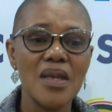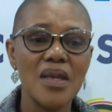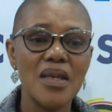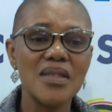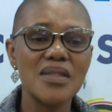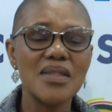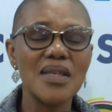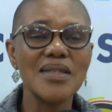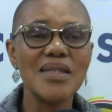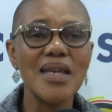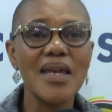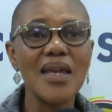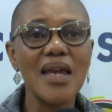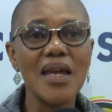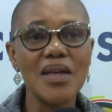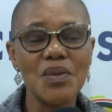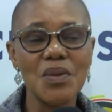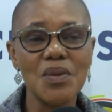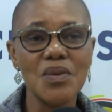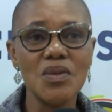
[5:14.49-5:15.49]
He said, hey,
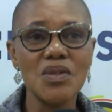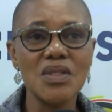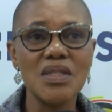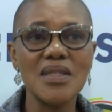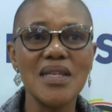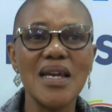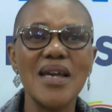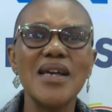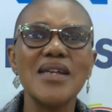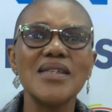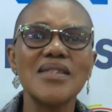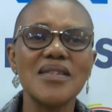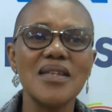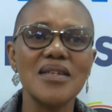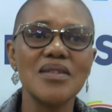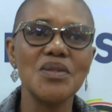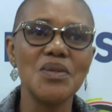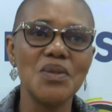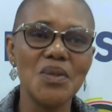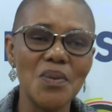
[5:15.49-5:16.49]
I don't know. I
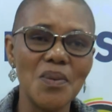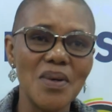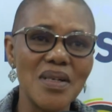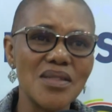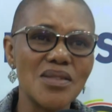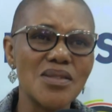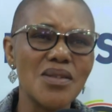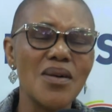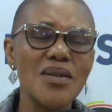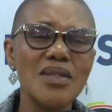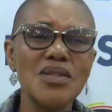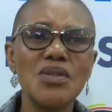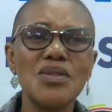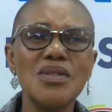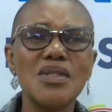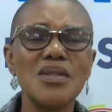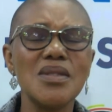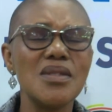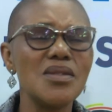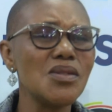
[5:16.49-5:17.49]
said, you know what?
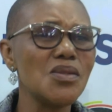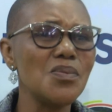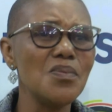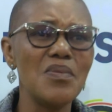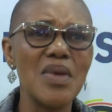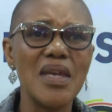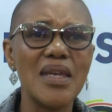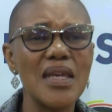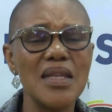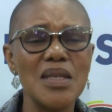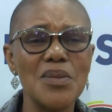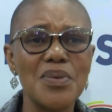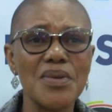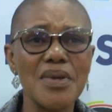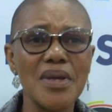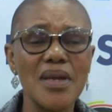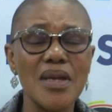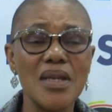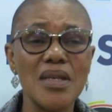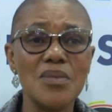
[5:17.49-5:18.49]
Don't make any
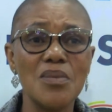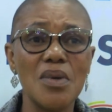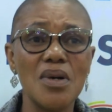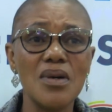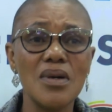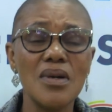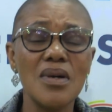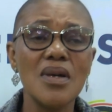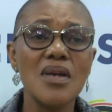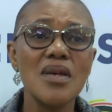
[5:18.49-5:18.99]
prayer anymore.